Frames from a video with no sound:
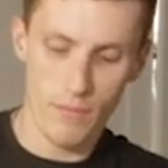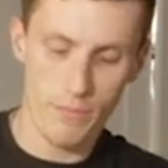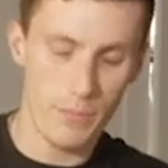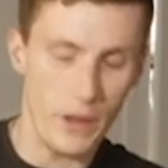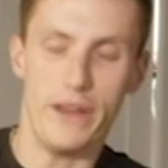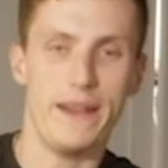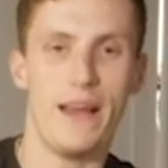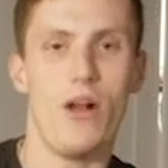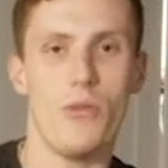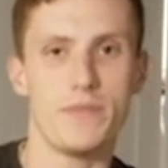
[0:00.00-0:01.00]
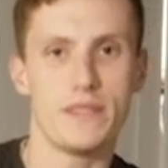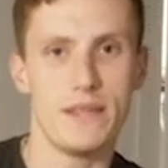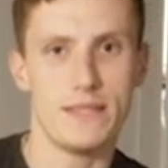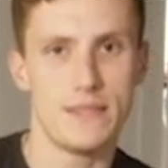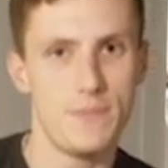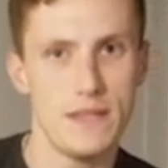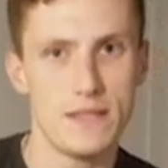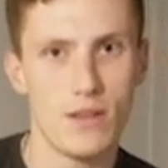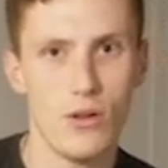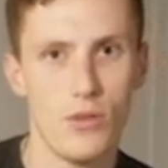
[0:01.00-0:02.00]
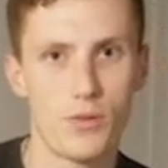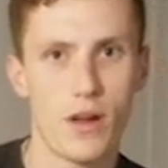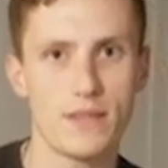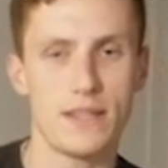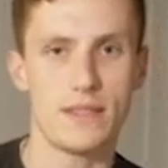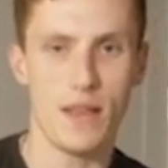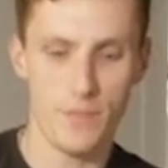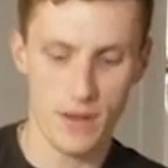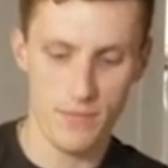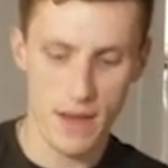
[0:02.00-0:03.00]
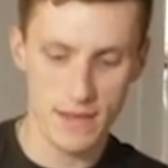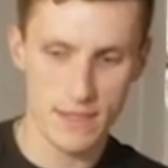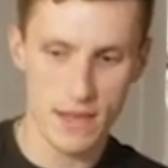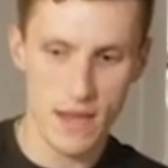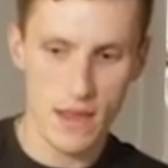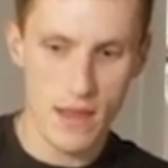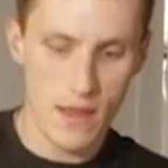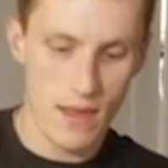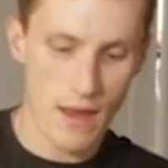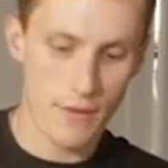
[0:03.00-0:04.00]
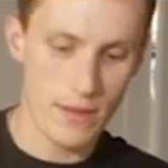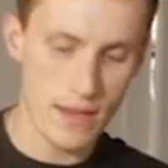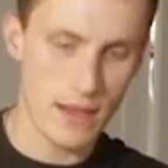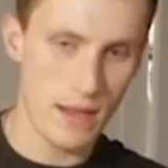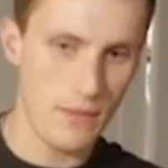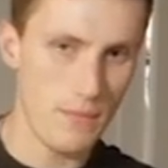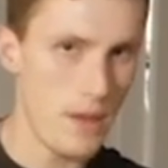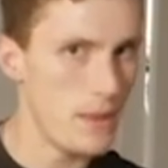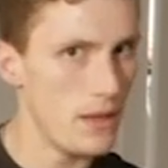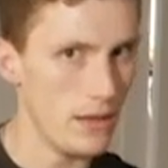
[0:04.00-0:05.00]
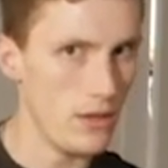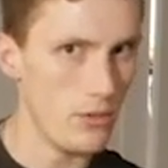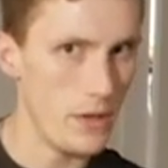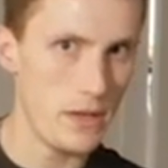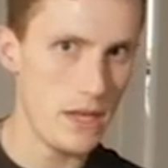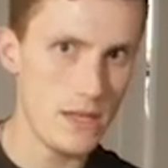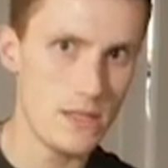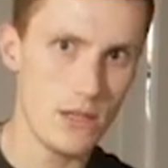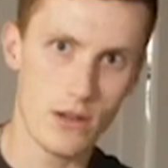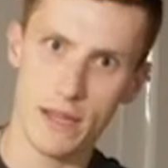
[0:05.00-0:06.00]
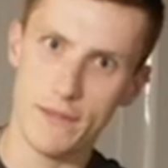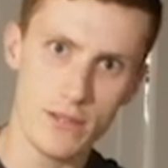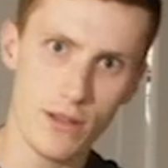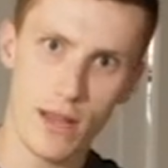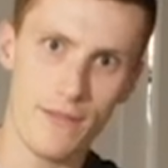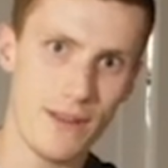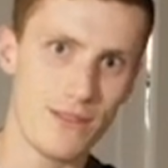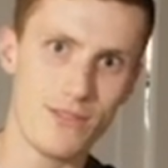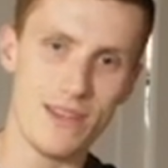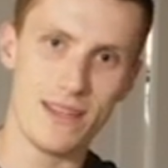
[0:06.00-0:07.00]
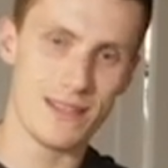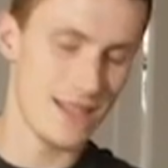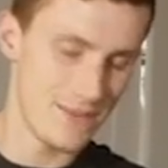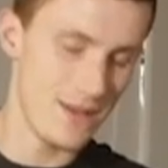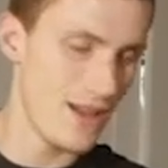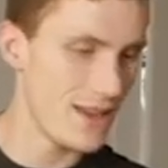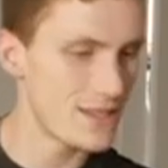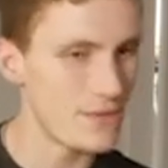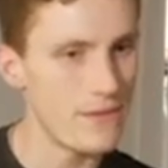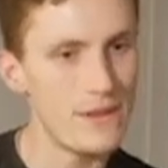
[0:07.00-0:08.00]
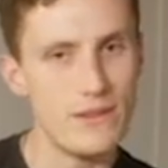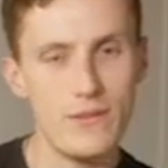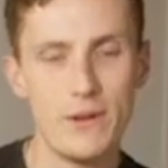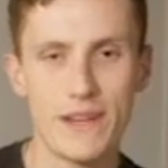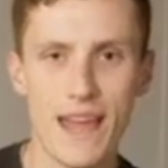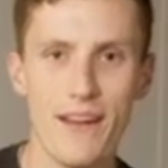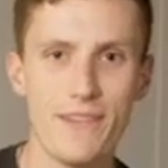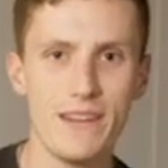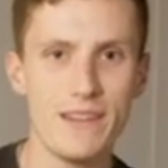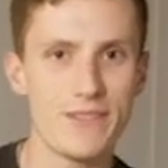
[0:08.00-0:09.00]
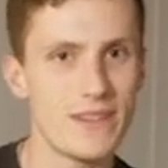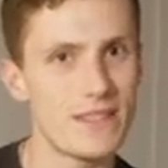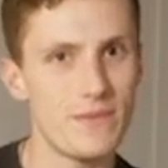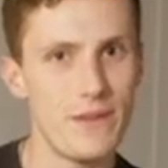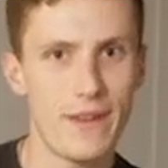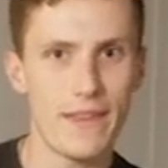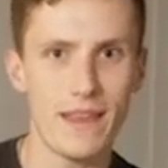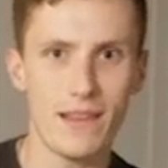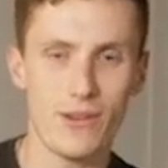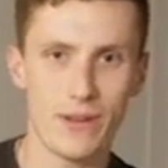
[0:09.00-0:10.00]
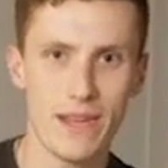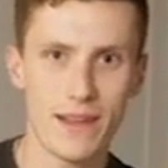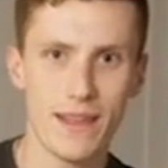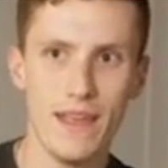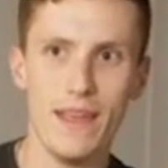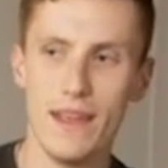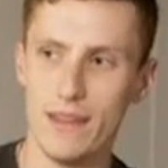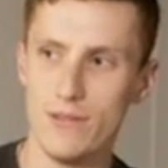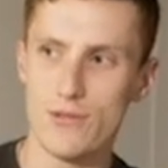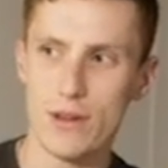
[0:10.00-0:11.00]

But it helps. It speeds the whole process up, and it makes everything maybe a little bit easier. It gives you a lot of energy, because let's be honest, whenever you do put caffeine in your system, you get that little kick, and you drink